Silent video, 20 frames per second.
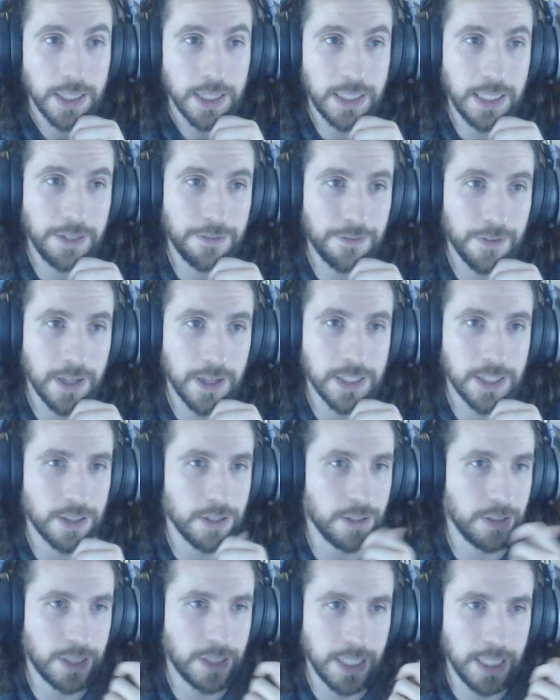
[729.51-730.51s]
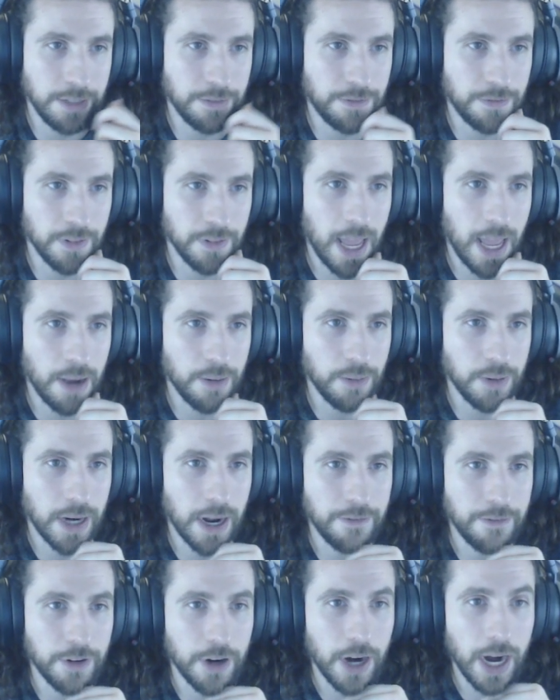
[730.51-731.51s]
Defense 13 flat,
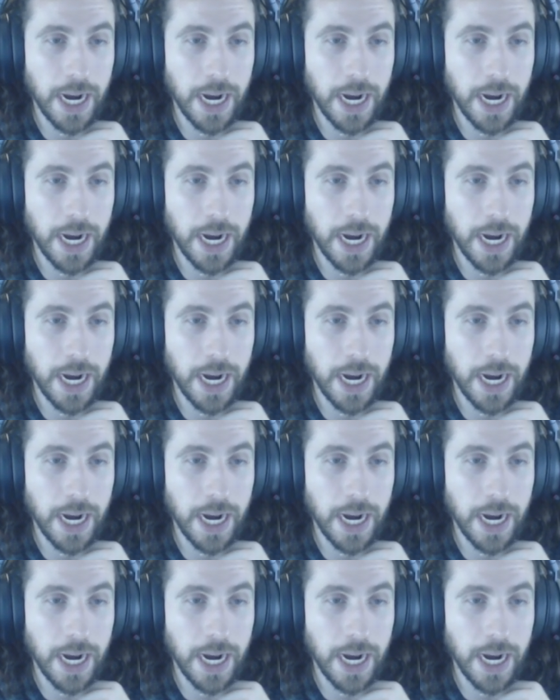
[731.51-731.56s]
whatever,